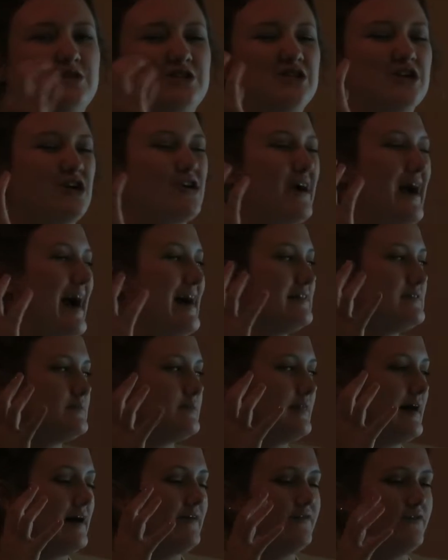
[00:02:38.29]
to
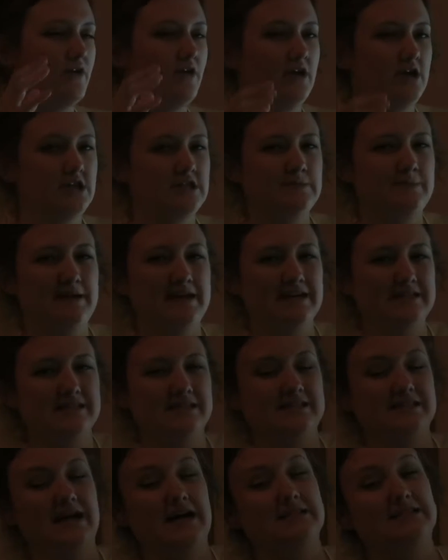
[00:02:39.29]
grasp that fully just because
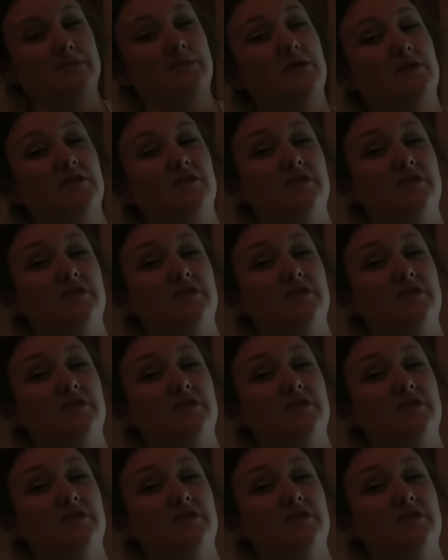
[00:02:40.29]
it's not something